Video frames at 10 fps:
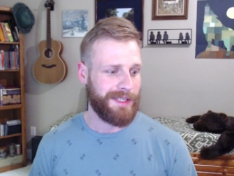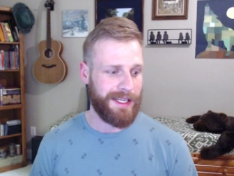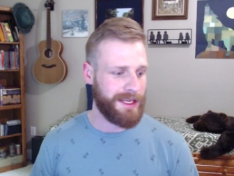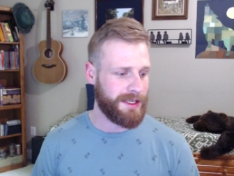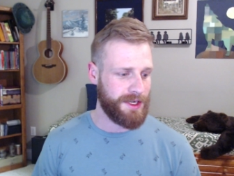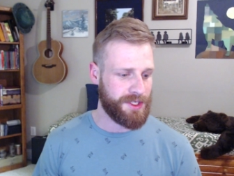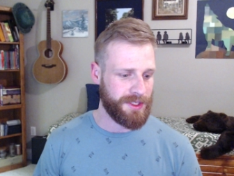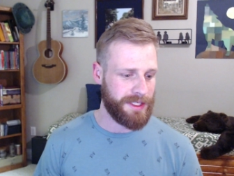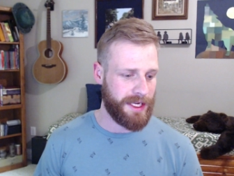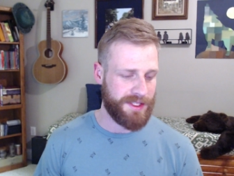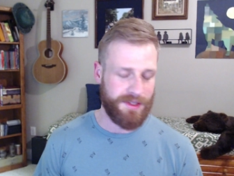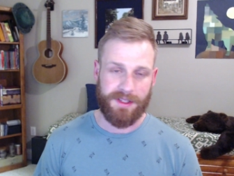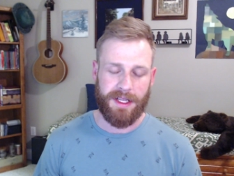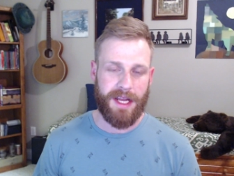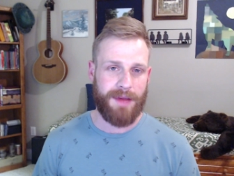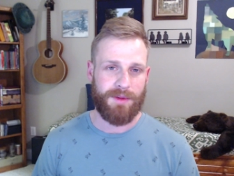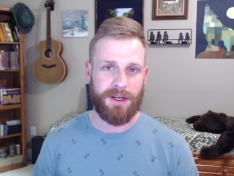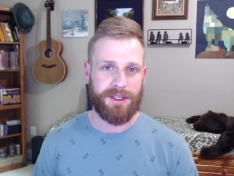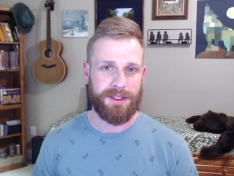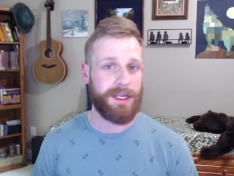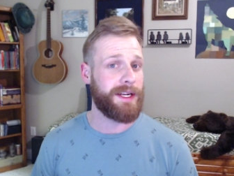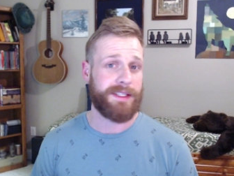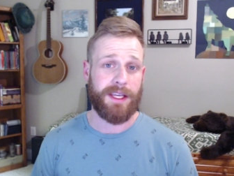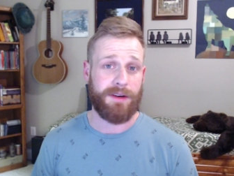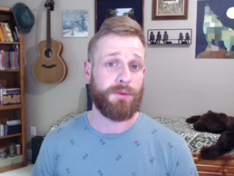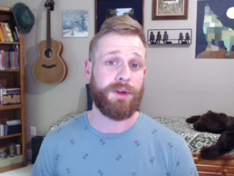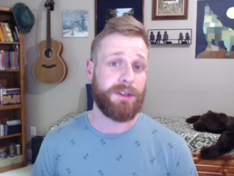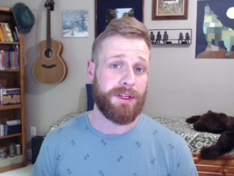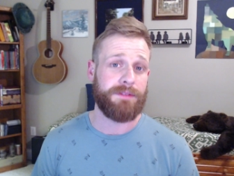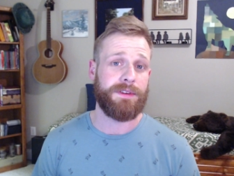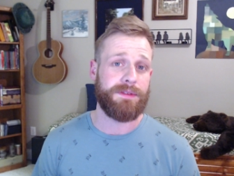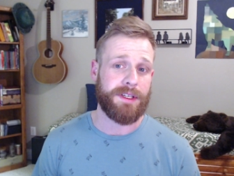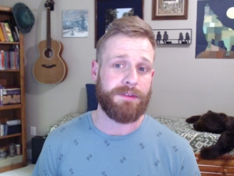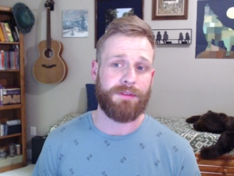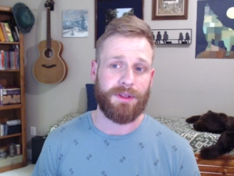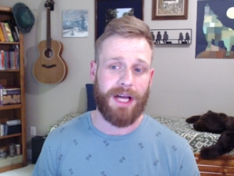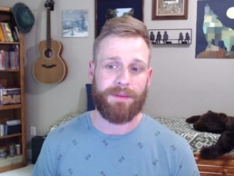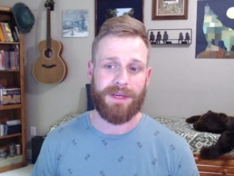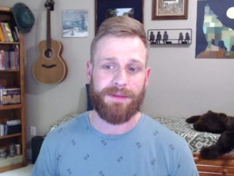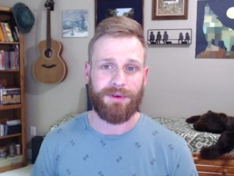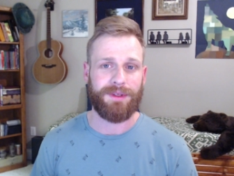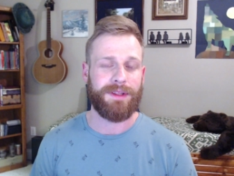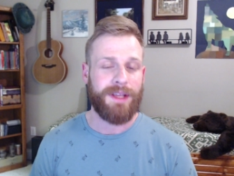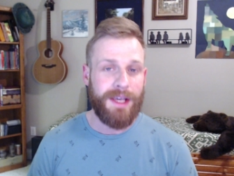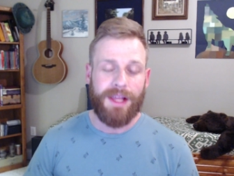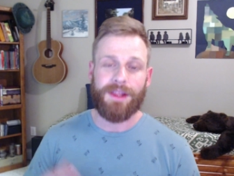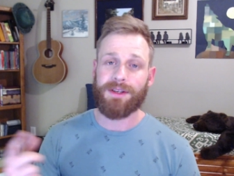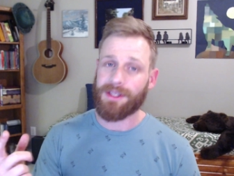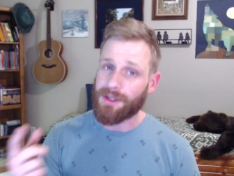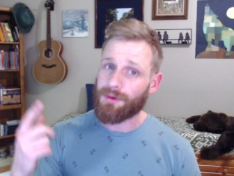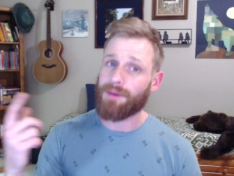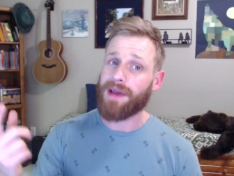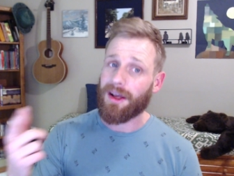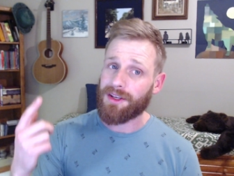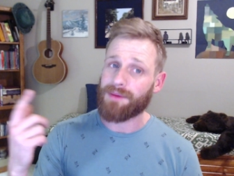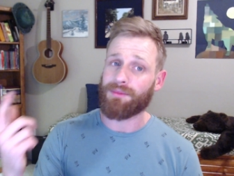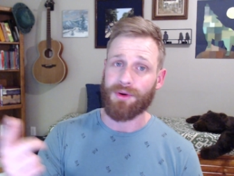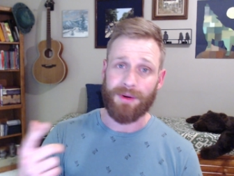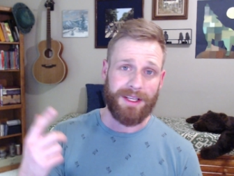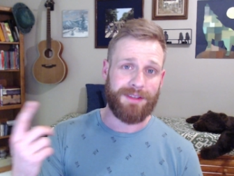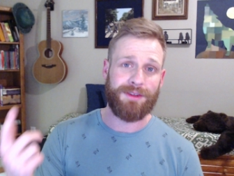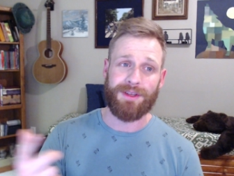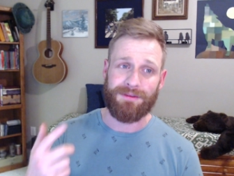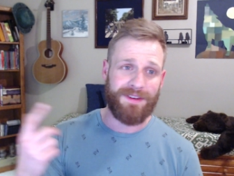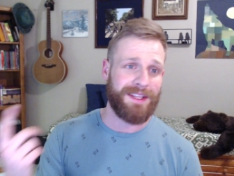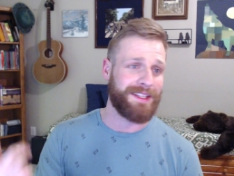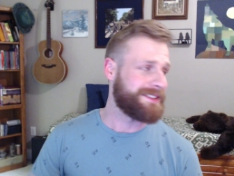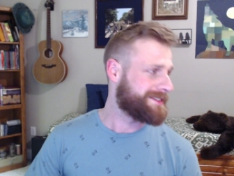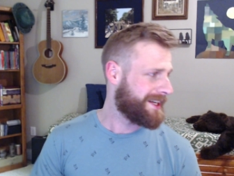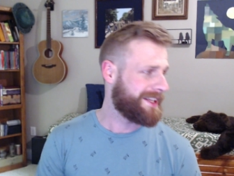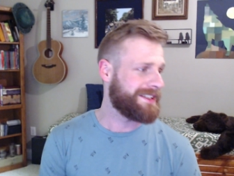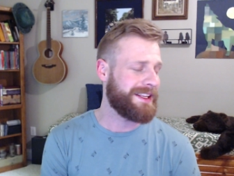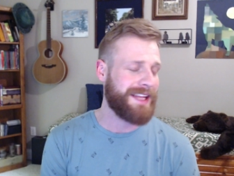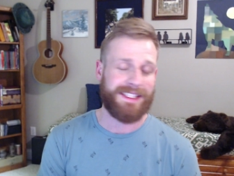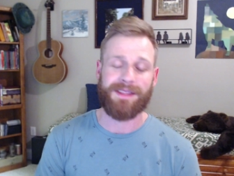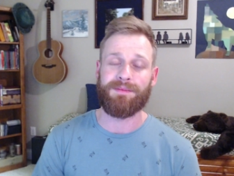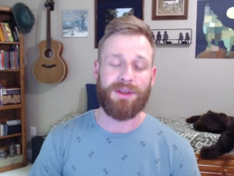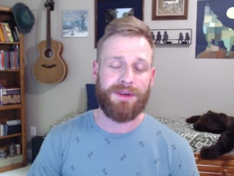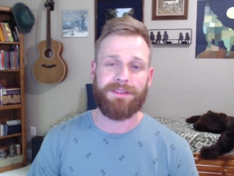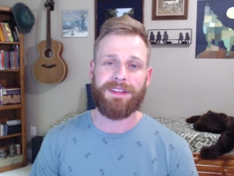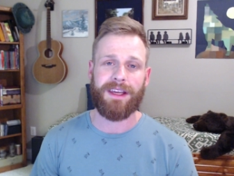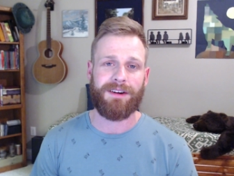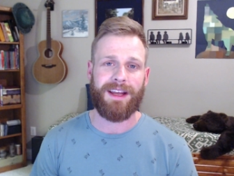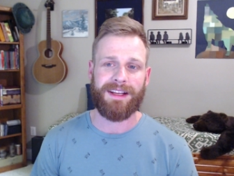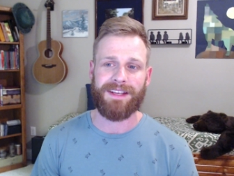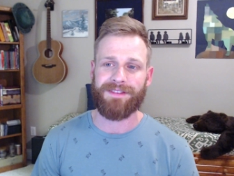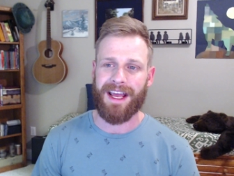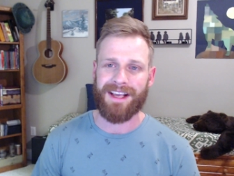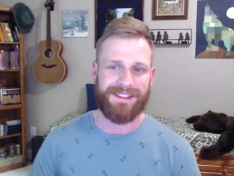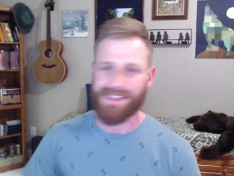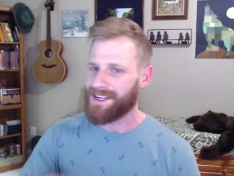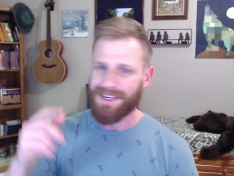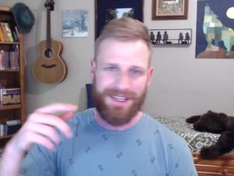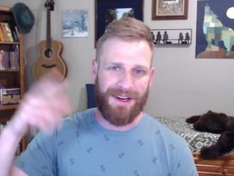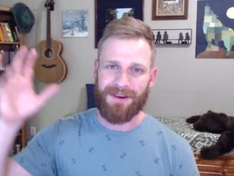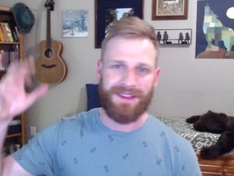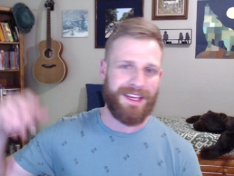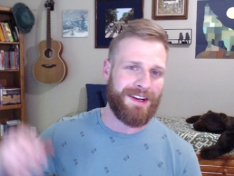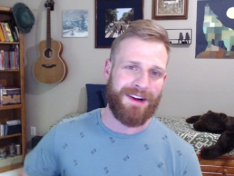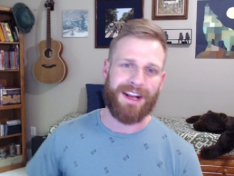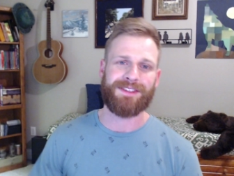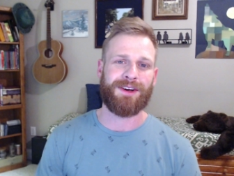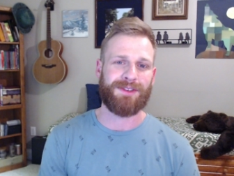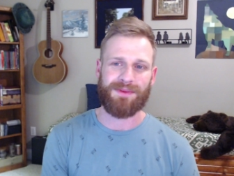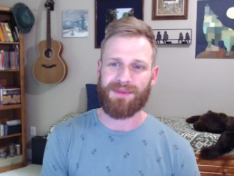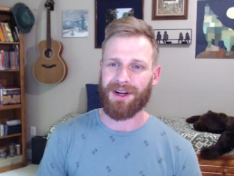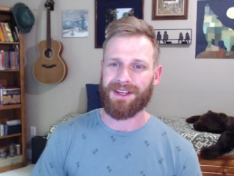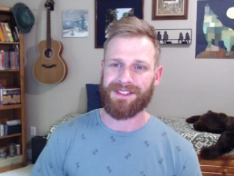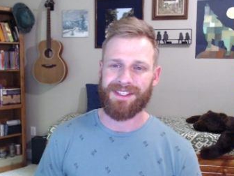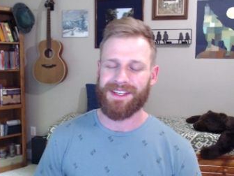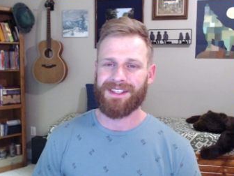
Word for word: it ain't country and it's using the name country and it's getting real confusing for a lot of people and there's a little rebellion brewing you can feel it and and that's the beauty of the internet even as you know the internet has also brought us